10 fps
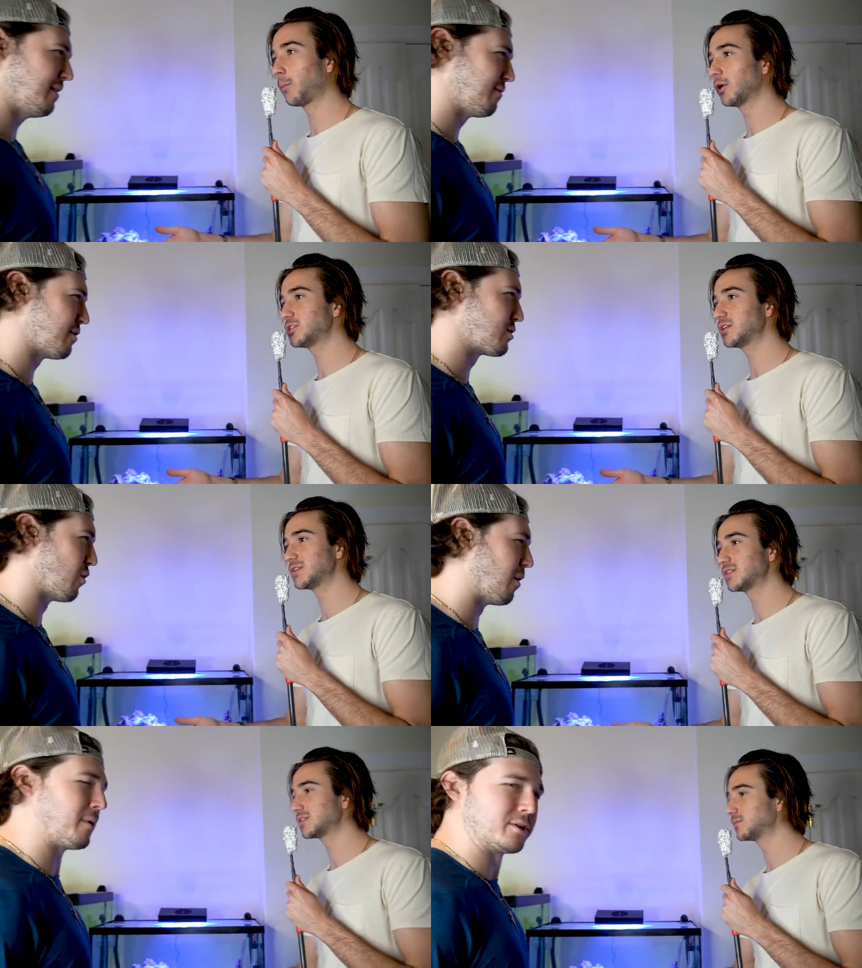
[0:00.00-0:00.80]
Speaker 1: purchase,
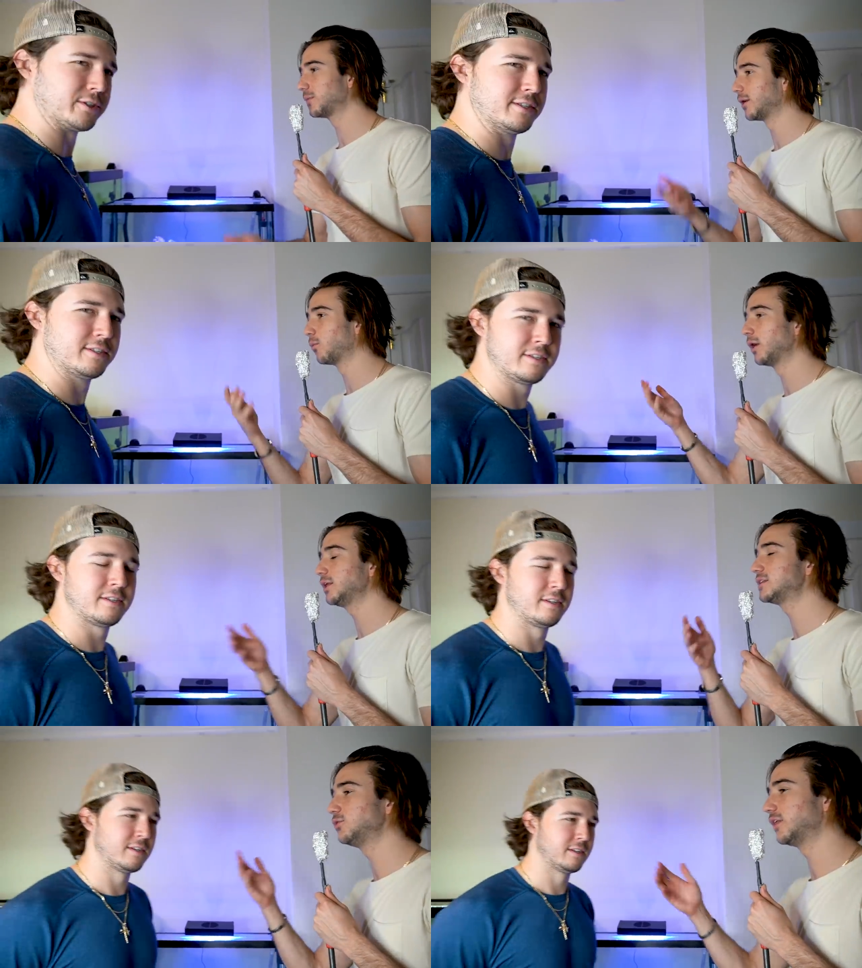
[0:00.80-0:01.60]
first coral purchase. like
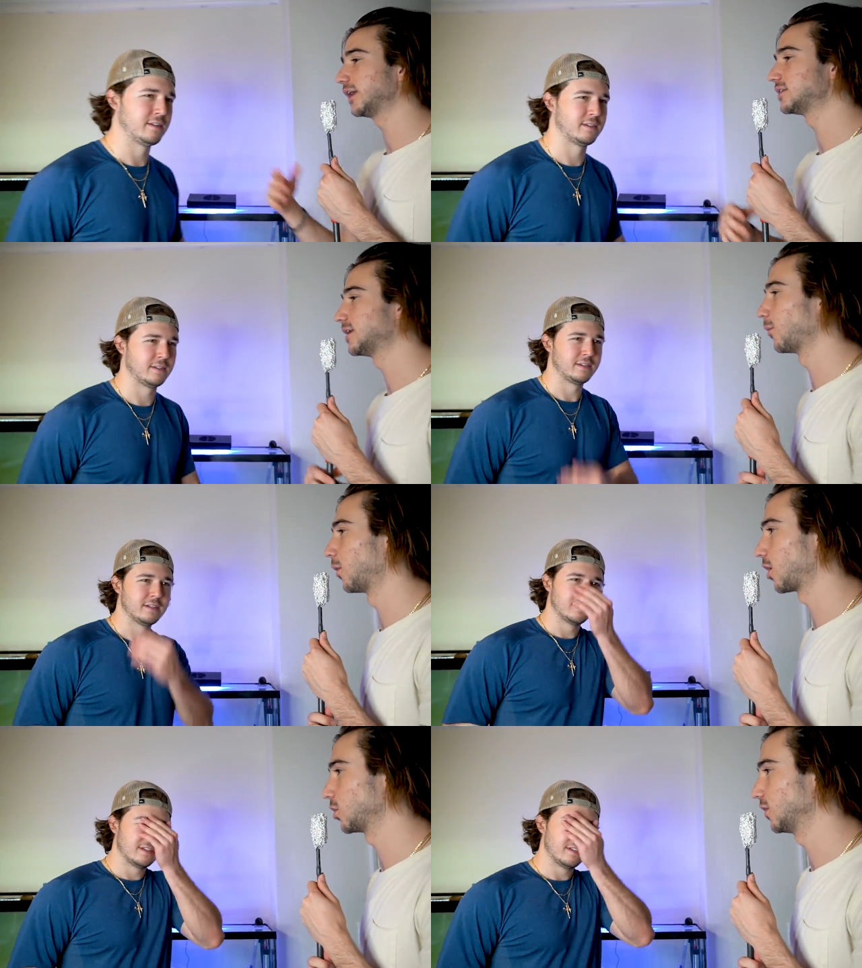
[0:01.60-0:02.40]
what is you think is number
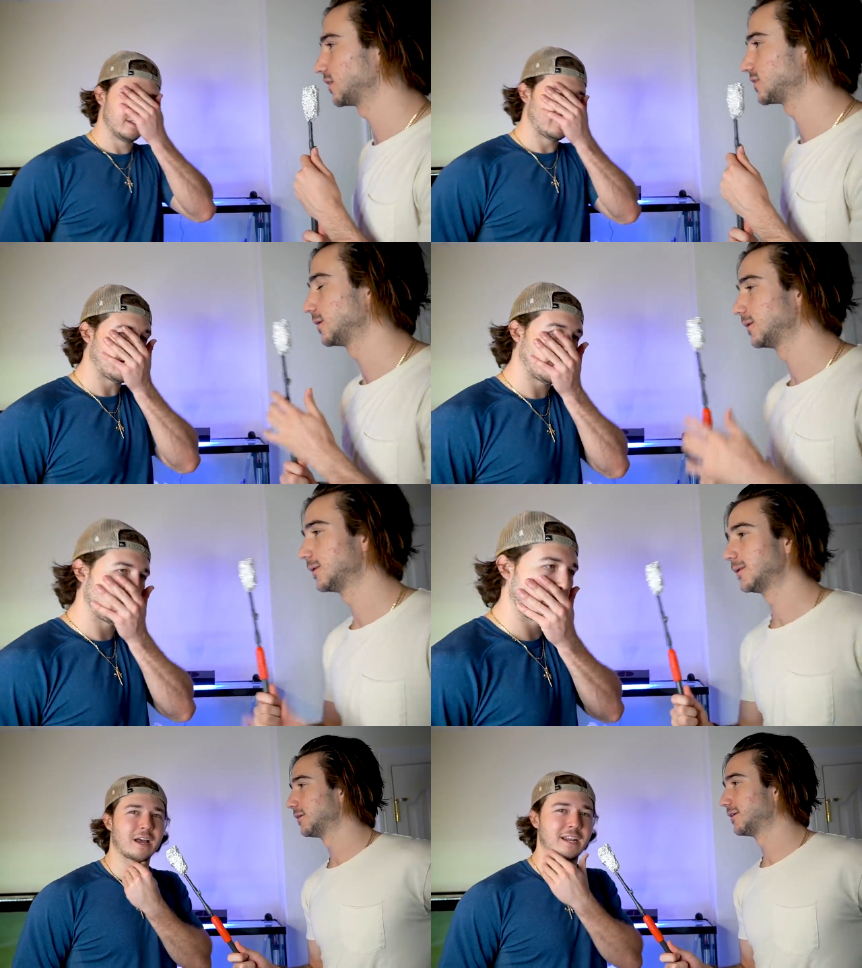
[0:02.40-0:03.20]
one
Speaker 2: on your list?
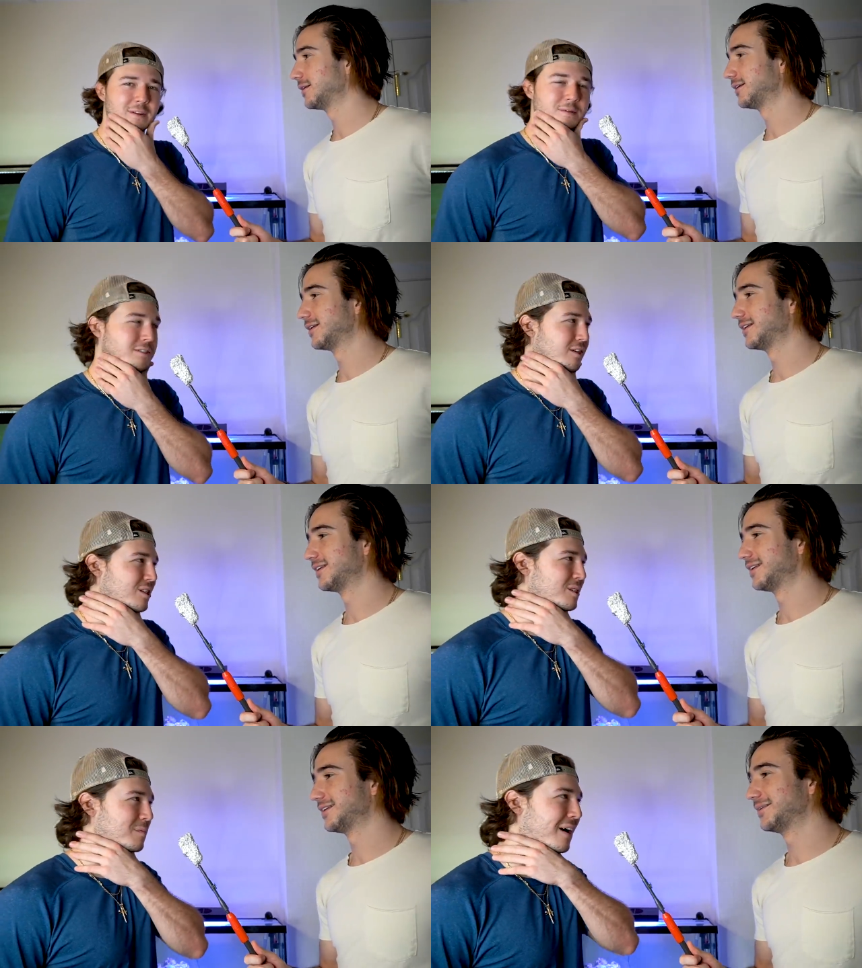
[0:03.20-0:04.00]
I need to
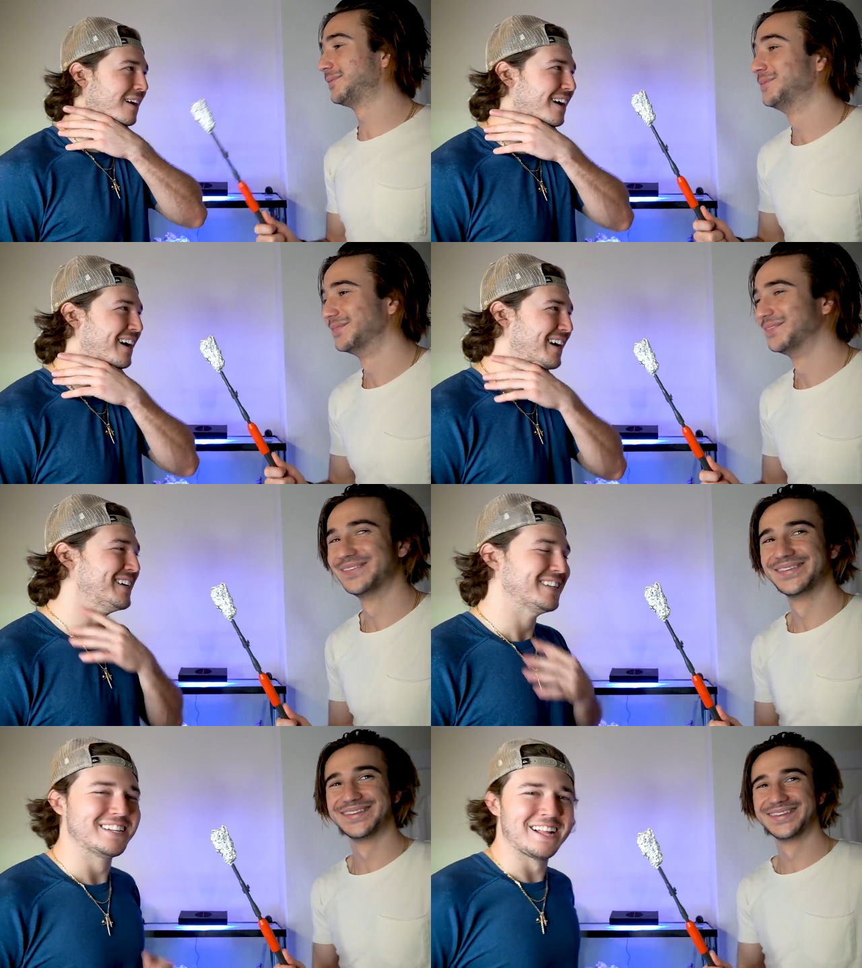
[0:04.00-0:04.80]
research, but
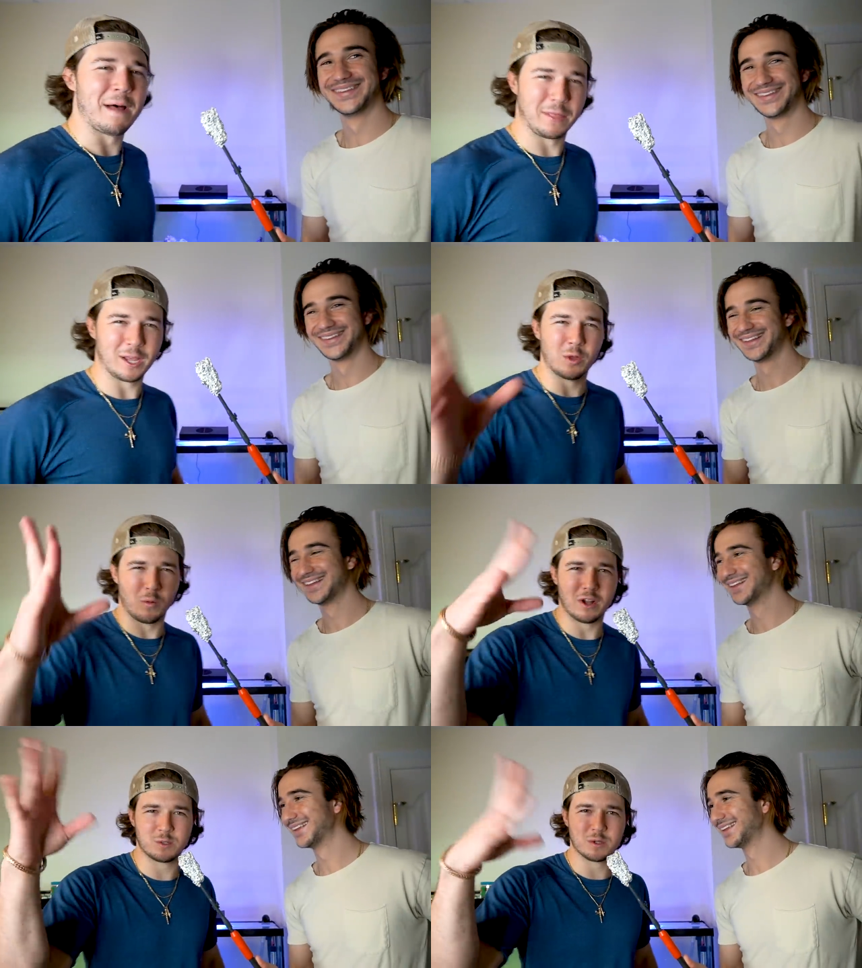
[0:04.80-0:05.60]
uh, I'm thinking the
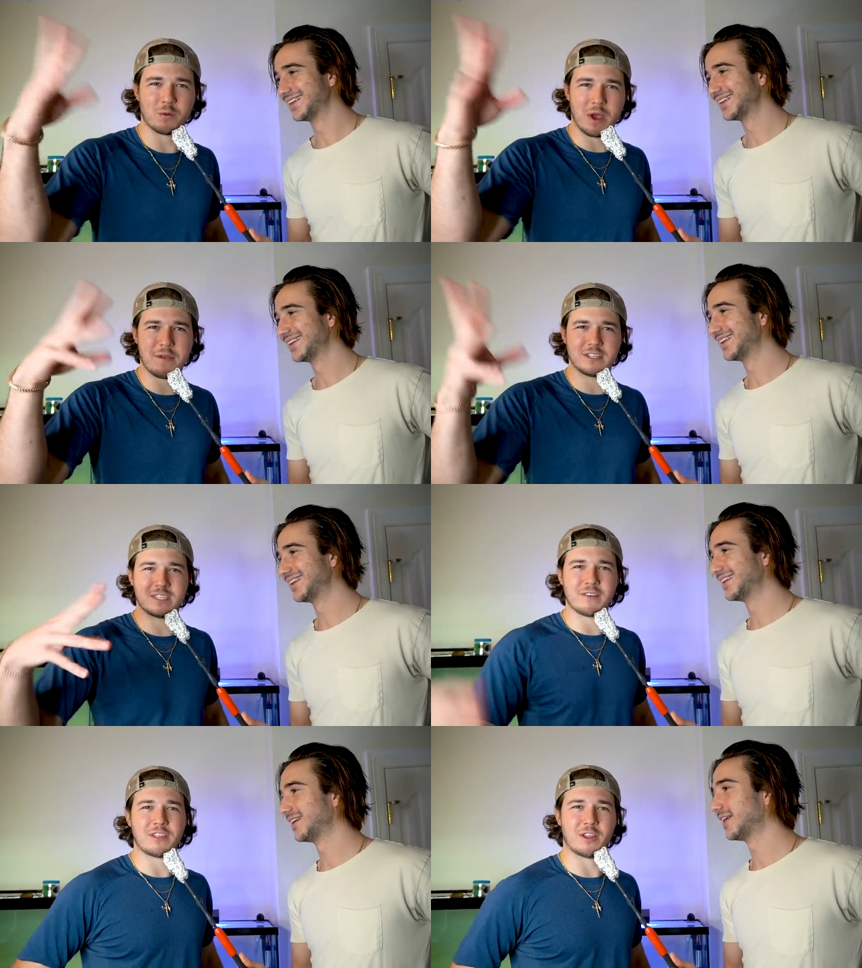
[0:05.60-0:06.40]
ones with the wavy
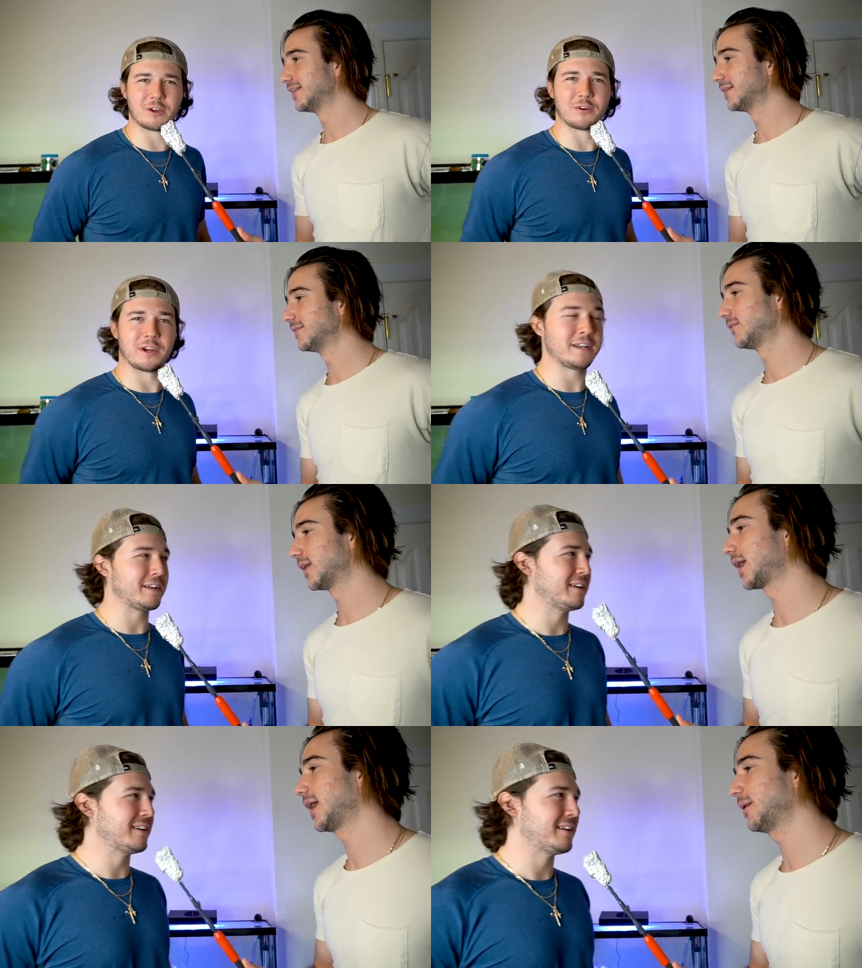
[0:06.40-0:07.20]
stuff that look green.
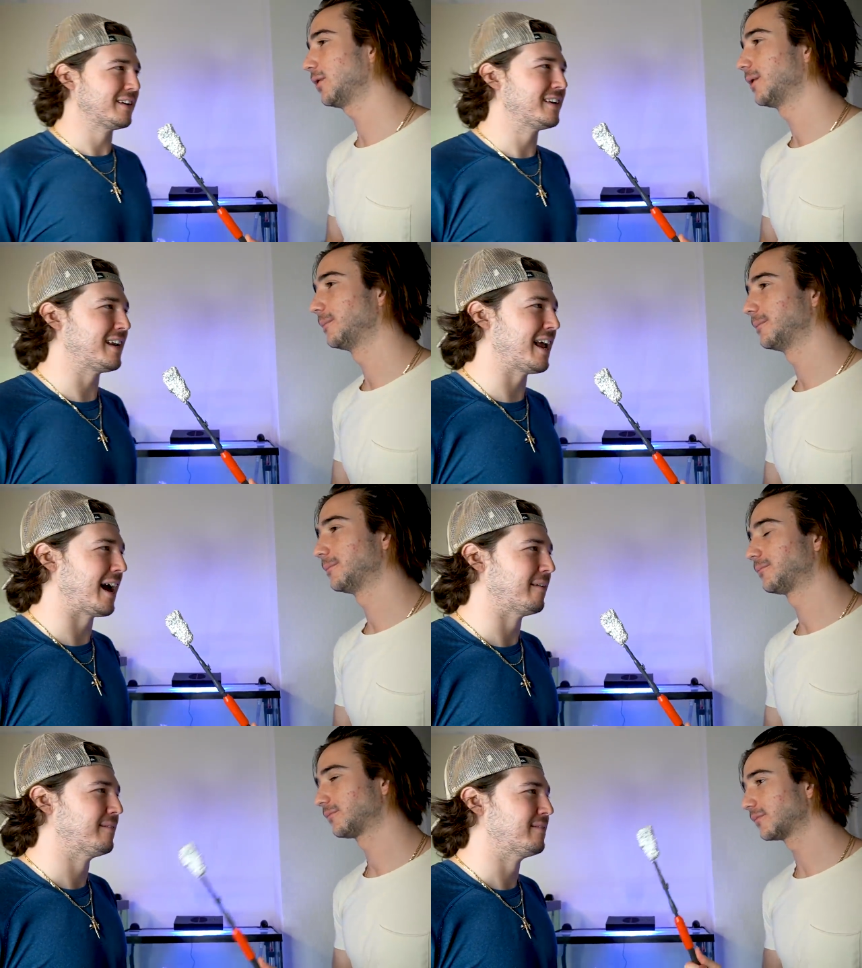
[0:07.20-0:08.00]
Like a hammer? Yeah,